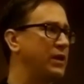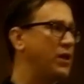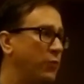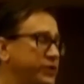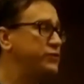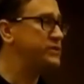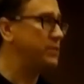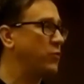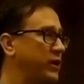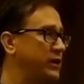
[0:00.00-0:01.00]
We do
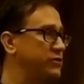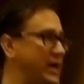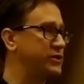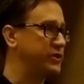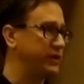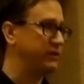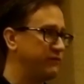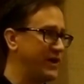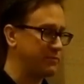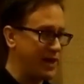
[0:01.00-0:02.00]
some work level. internationally. In
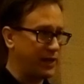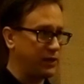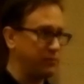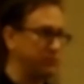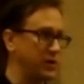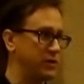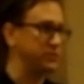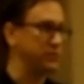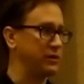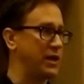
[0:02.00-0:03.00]
fact, Maggie
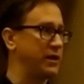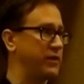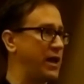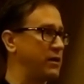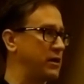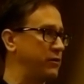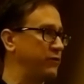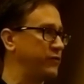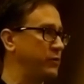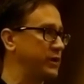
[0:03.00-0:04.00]
does a lot of that. I don't know
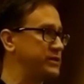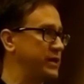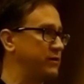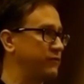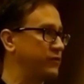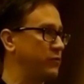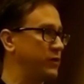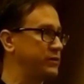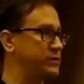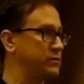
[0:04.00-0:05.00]
if you want to say a few
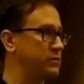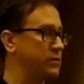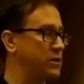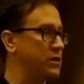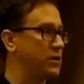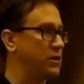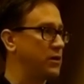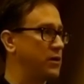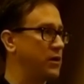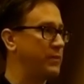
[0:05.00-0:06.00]
words. Oh, sure. Well,
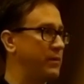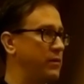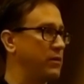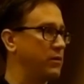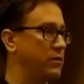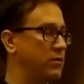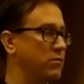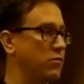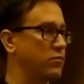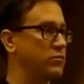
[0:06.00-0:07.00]
um, we actually just started
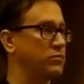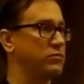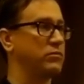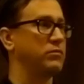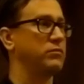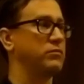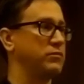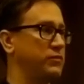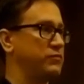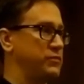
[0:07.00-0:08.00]
getting involved
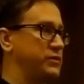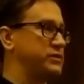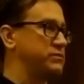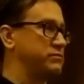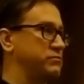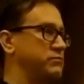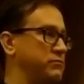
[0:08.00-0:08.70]
in um, the U.S. State